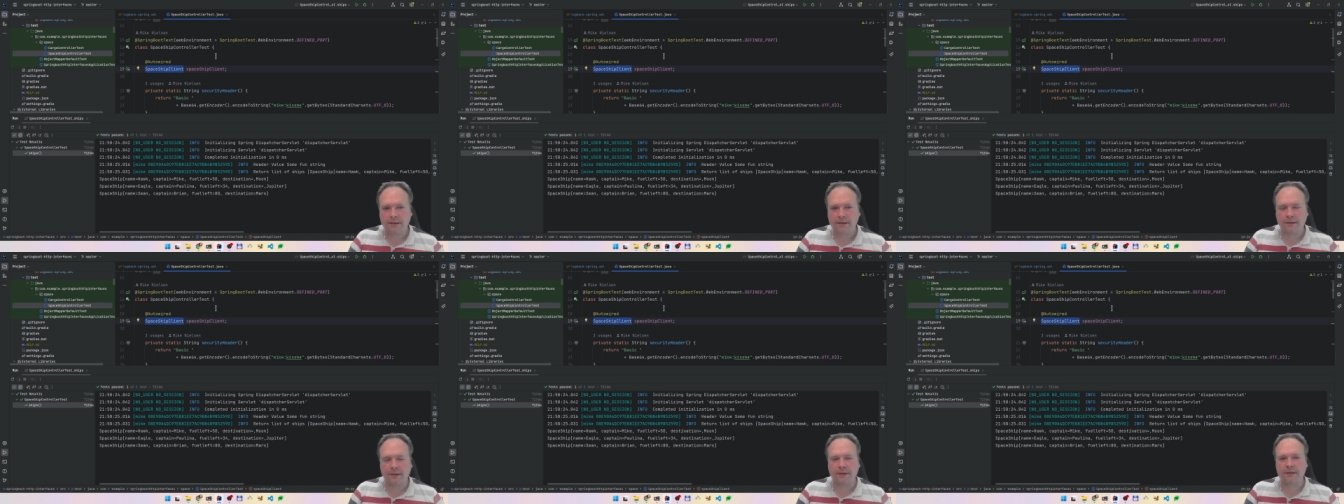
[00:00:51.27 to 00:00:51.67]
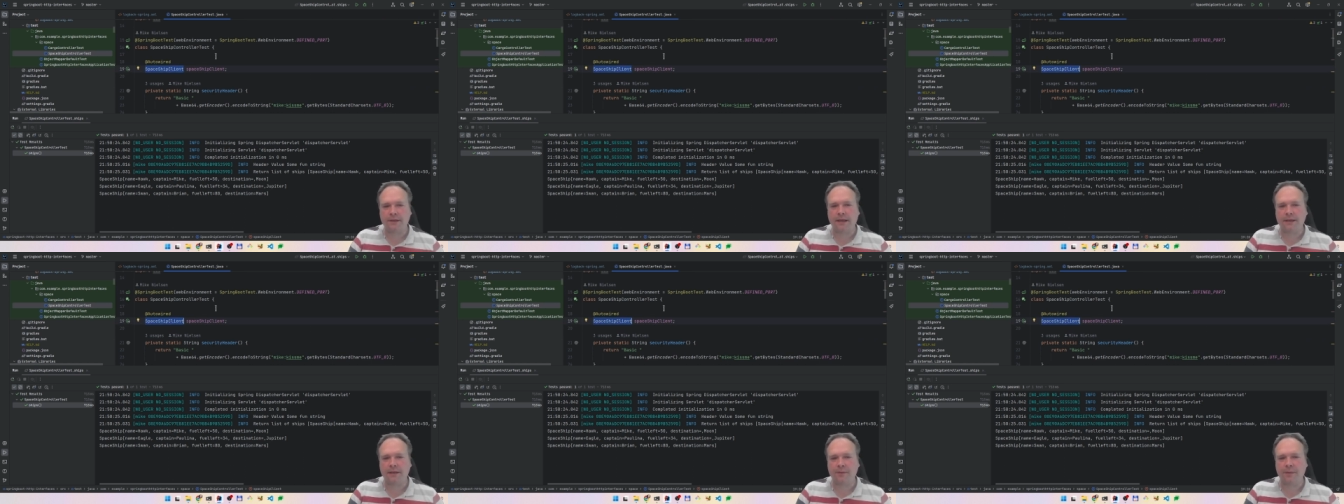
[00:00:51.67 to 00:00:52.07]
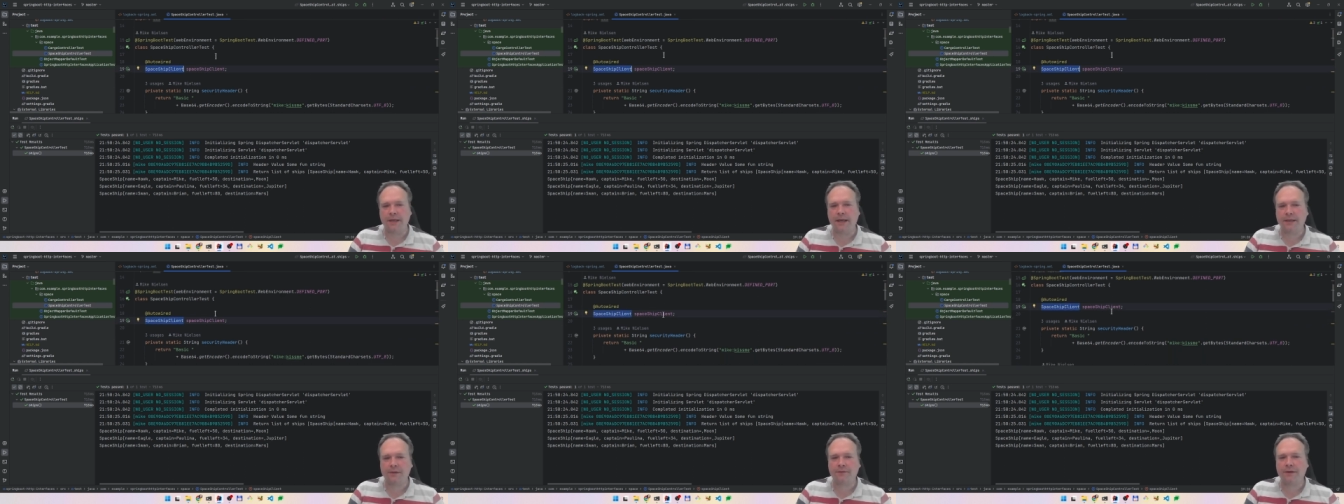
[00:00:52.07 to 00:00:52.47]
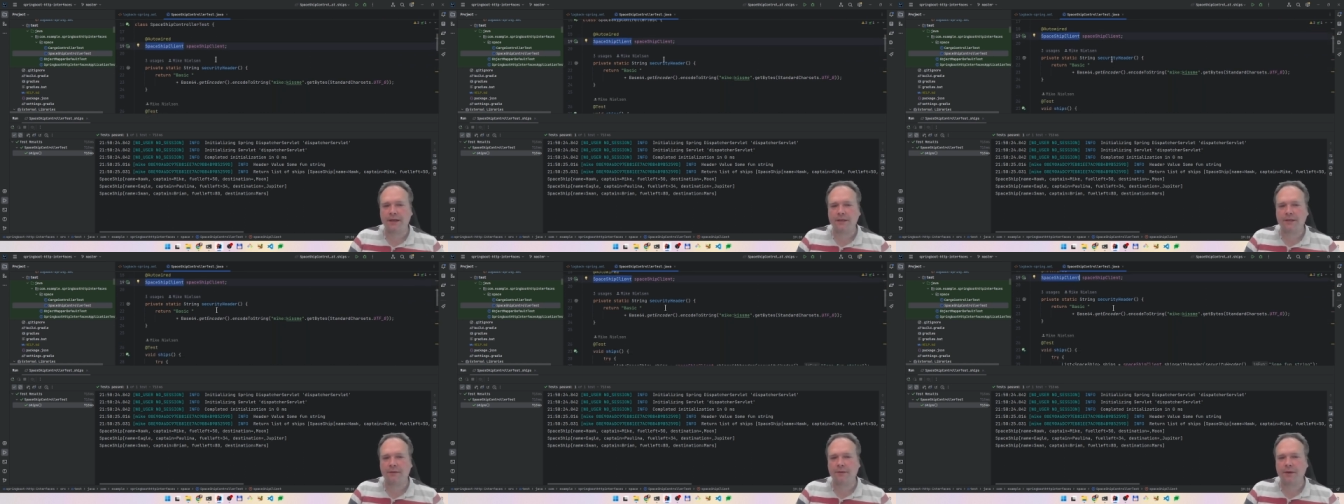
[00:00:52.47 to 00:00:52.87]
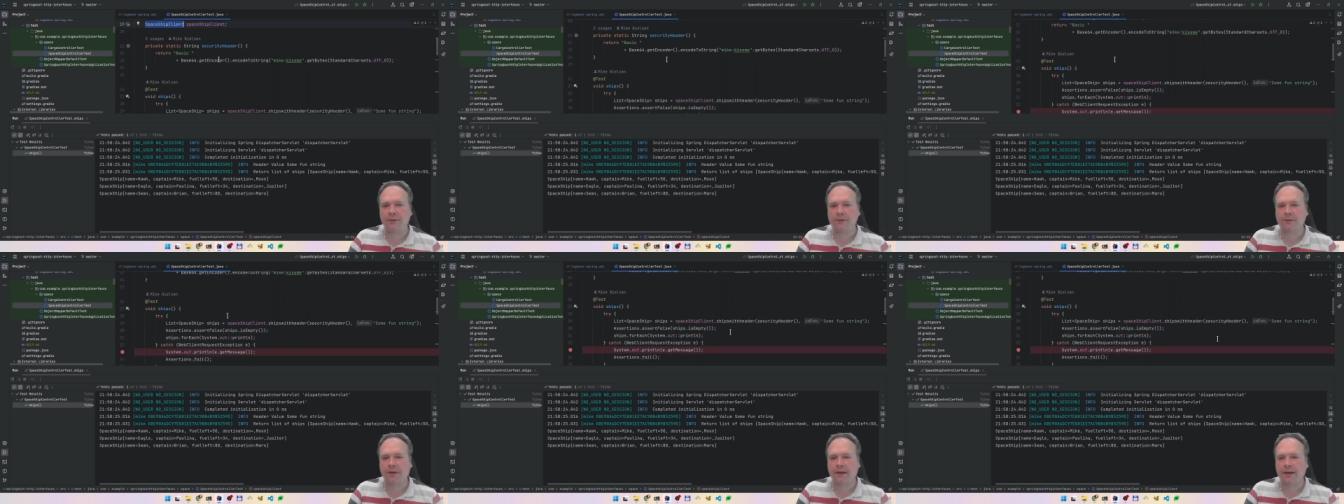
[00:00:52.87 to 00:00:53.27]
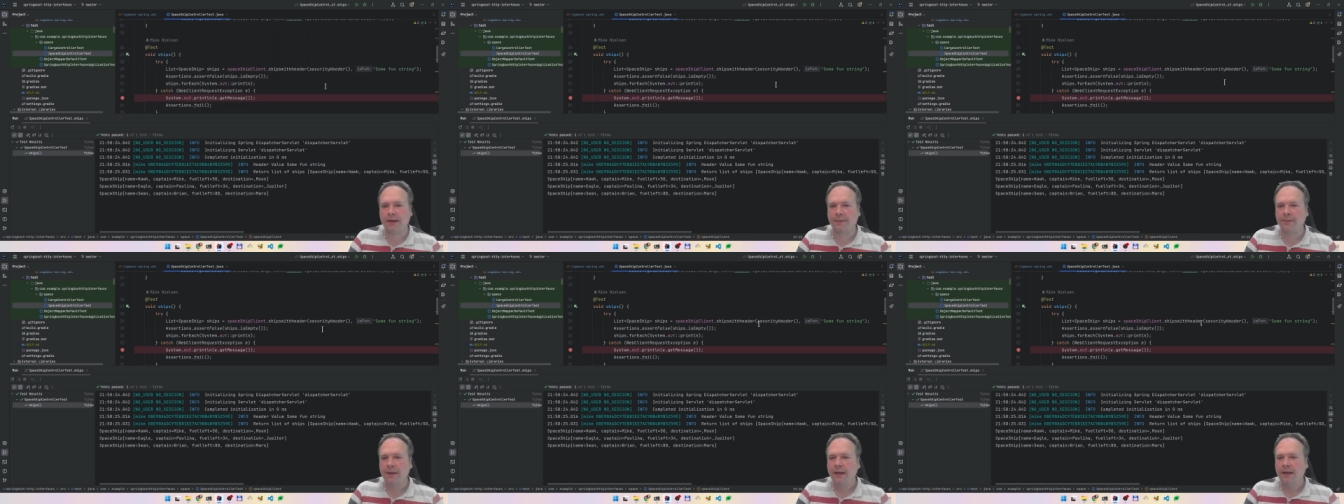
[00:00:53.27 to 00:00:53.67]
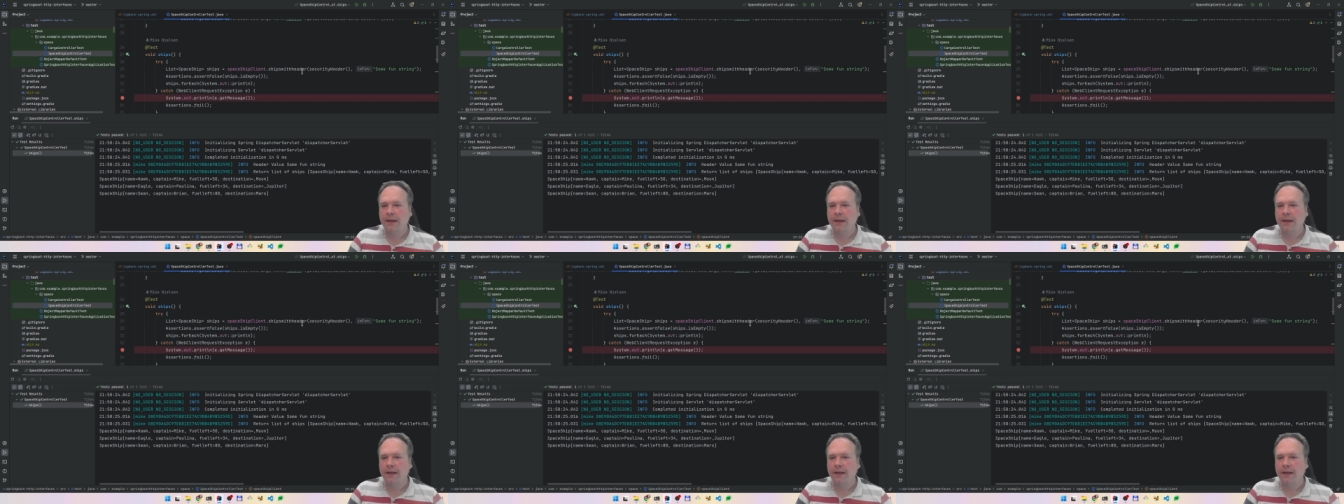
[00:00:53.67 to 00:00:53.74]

So this is HTTP interface that we use right there.